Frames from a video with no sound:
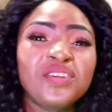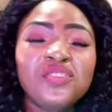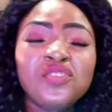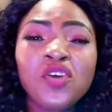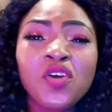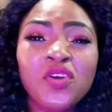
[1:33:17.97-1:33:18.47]

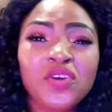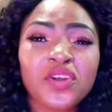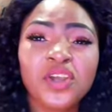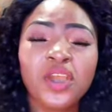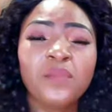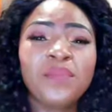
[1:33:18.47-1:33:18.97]
You
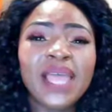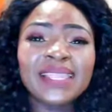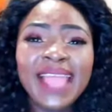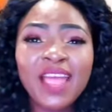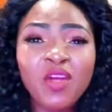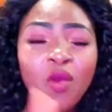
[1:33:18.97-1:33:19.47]

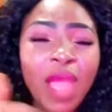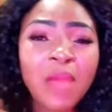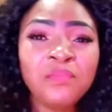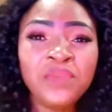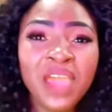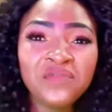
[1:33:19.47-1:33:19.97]
better go
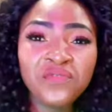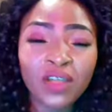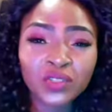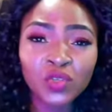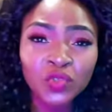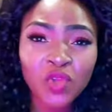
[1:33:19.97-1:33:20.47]
and pay for
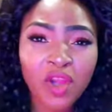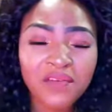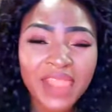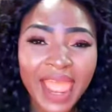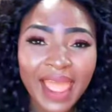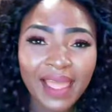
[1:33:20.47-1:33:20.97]

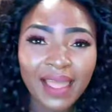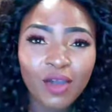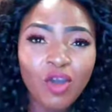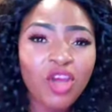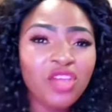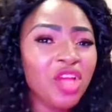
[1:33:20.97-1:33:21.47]
tutorial.
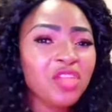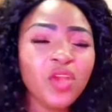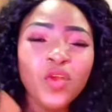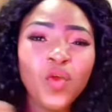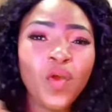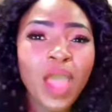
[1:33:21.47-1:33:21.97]

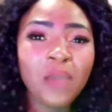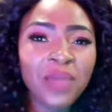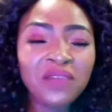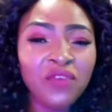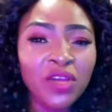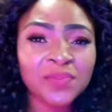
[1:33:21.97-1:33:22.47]
Oyoyo, go and
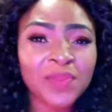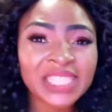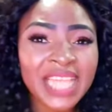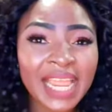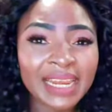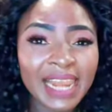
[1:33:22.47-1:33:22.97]
pay for
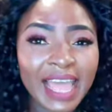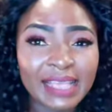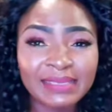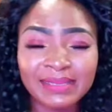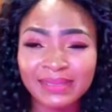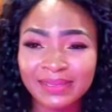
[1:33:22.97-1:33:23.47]
special class.